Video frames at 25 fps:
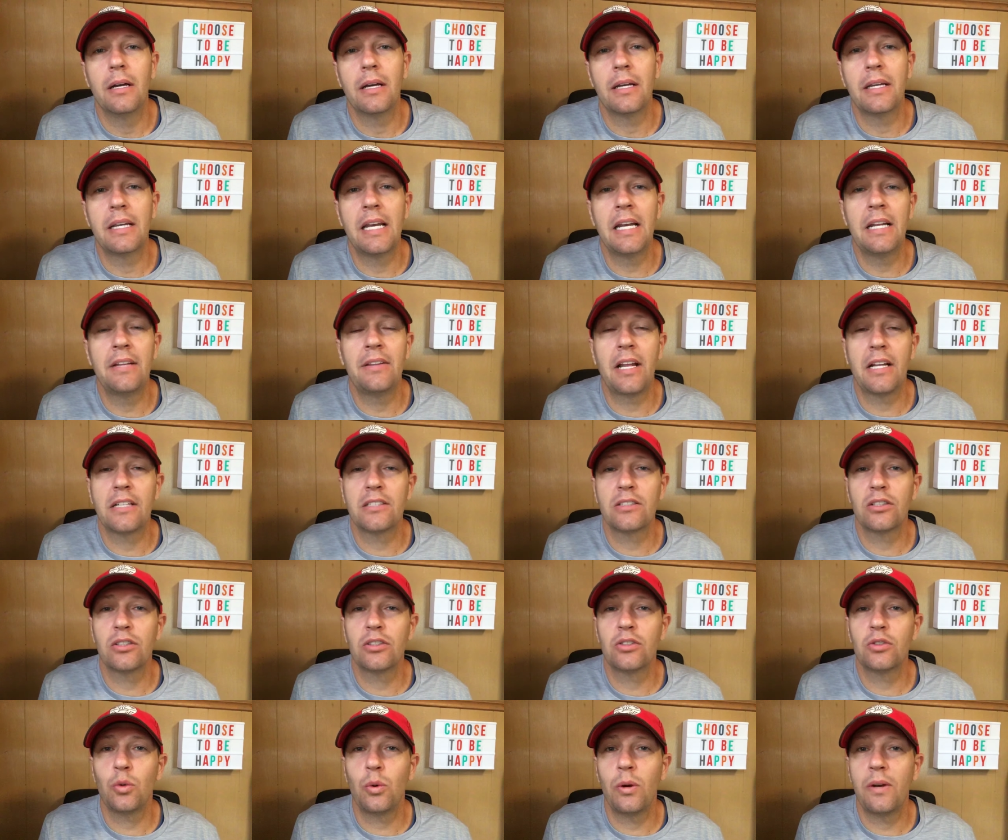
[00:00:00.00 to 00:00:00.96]
again, that's
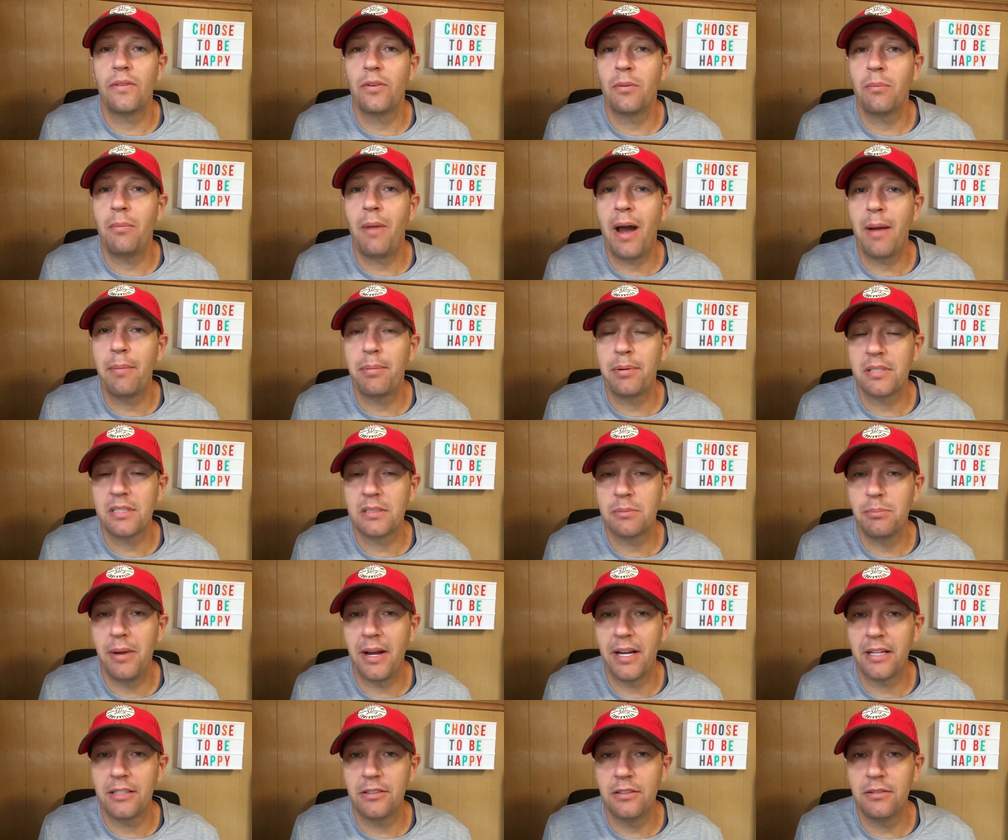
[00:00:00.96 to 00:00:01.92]
the story from my
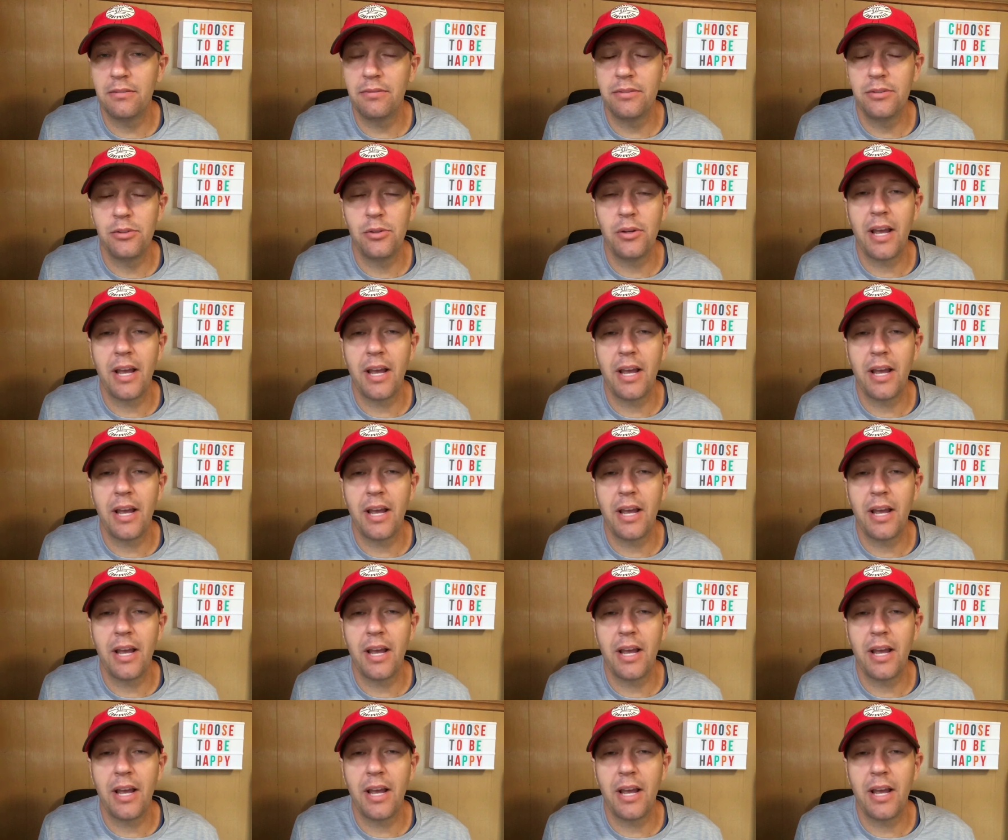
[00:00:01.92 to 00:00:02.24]
perspective.